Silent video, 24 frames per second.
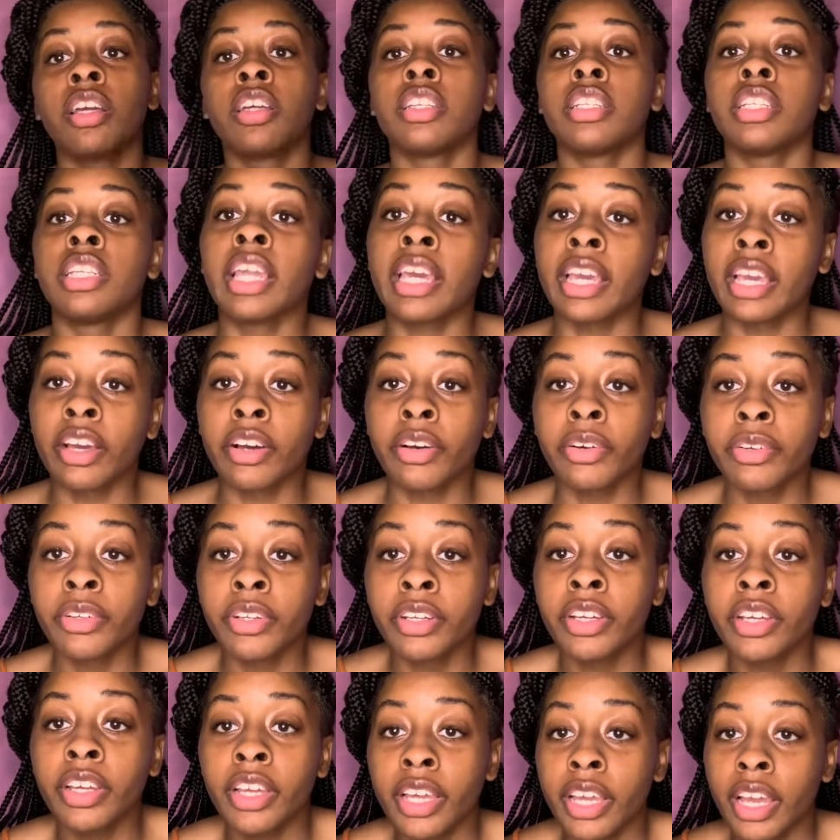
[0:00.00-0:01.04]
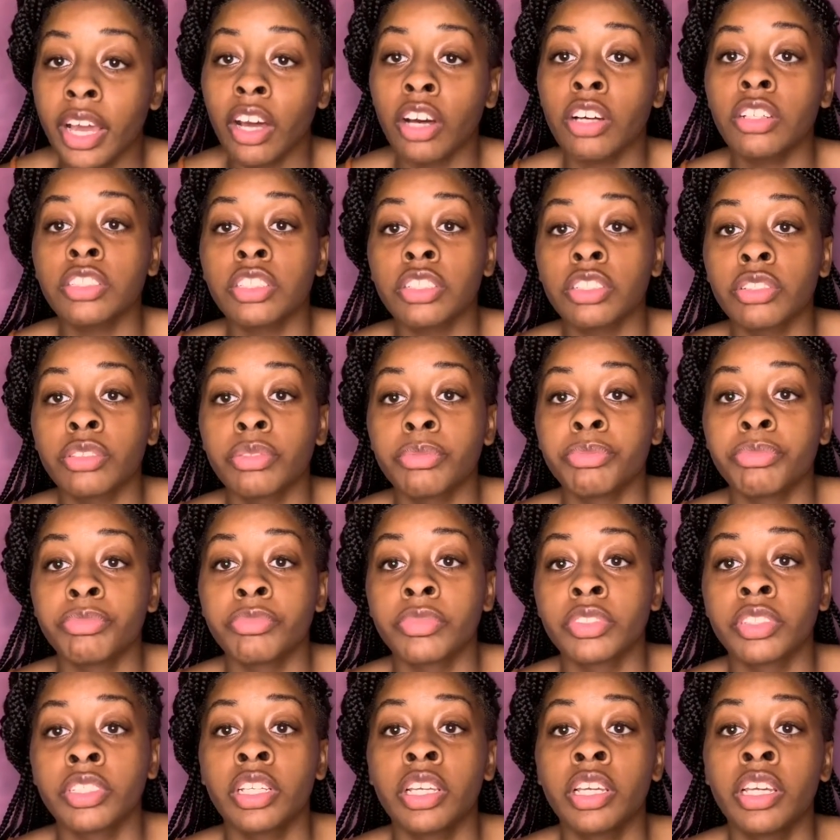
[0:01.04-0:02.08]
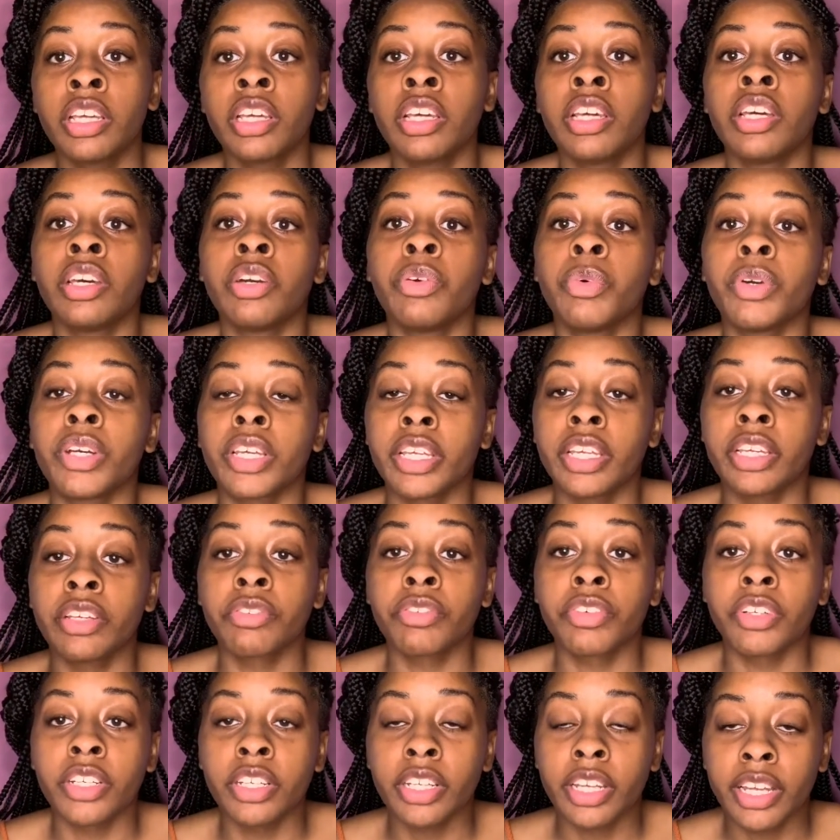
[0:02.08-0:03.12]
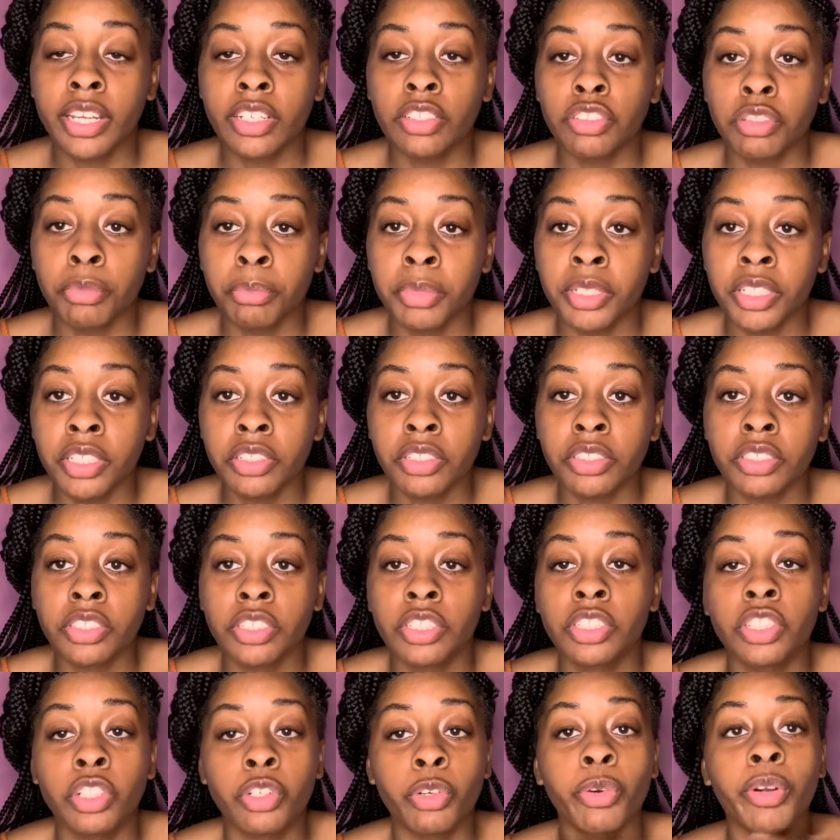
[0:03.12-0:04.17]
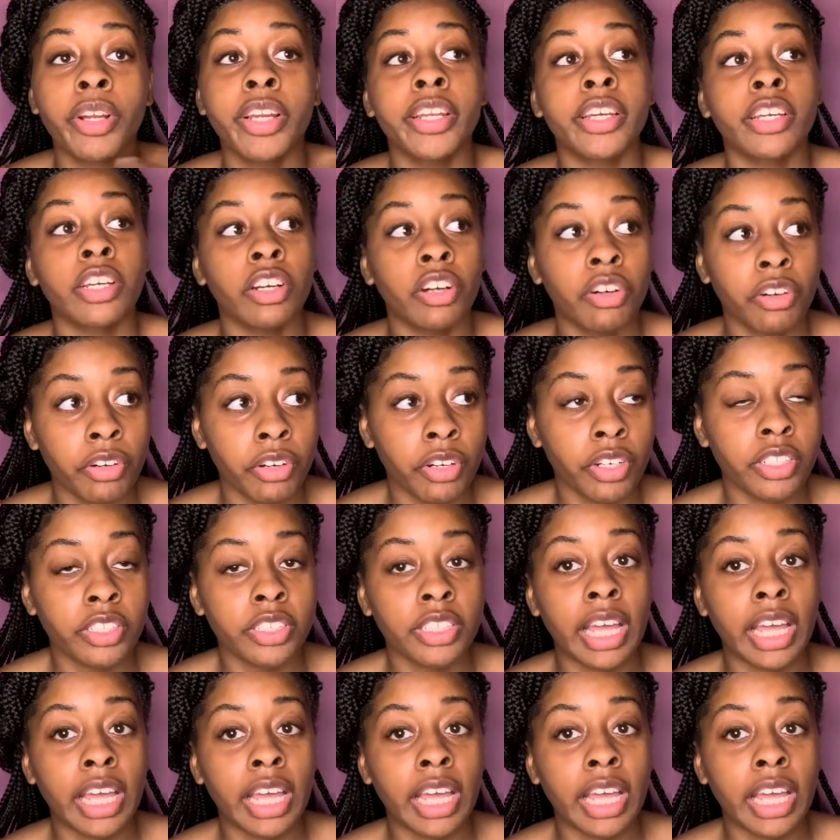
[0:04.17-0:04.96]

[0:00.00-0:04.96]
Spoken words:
Now, and also with getting rid of extra bills, credit cards.